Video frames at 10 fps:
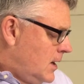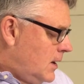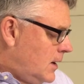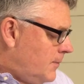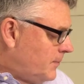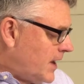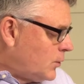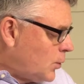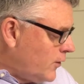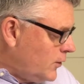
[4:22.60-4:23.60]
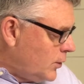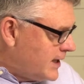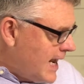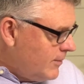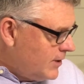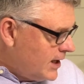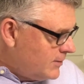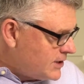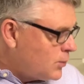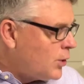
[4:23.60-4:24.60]
And the word of the Lord came to him
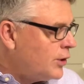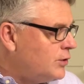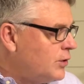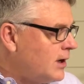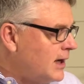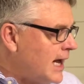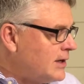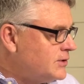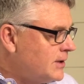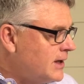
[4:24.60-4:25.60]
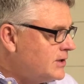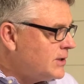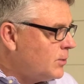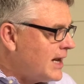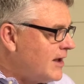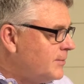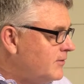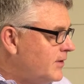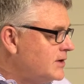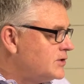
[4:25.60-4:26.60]
and said, what are you doing, Elijah? And he said, well, I've
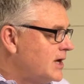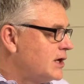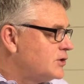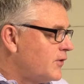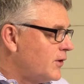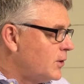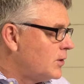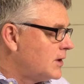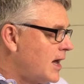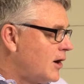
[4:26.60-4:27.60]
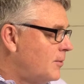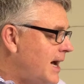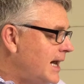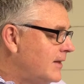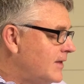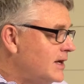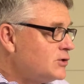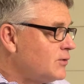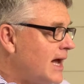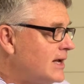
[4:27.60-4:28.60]
been very zealous for the Lord God Almighty. The
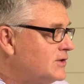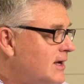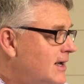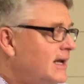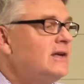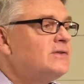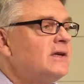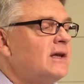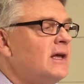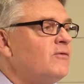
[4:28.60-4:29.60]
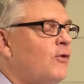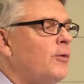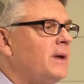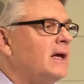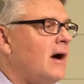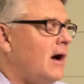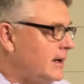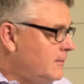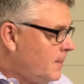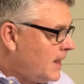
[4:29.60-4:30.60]
Israelites, he's informing
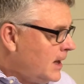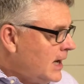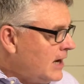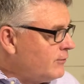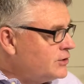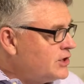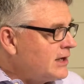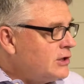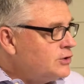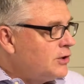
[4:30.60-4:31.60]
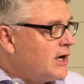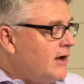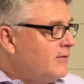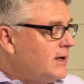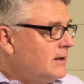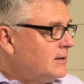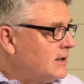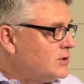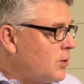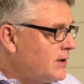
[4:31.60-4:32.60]
God, have rejected your covenant
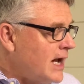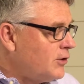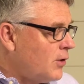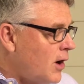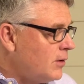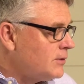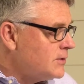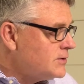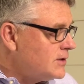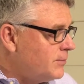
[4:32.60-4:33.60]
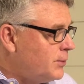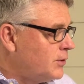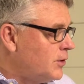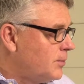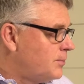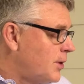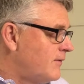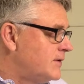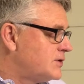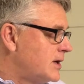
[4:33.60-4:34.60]
and torn down your altars, and they put your
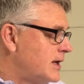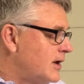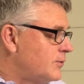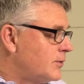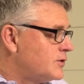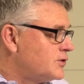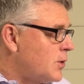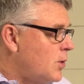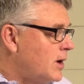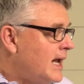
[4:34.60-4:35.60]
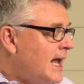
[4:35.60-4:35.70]
prophets to death with the sword.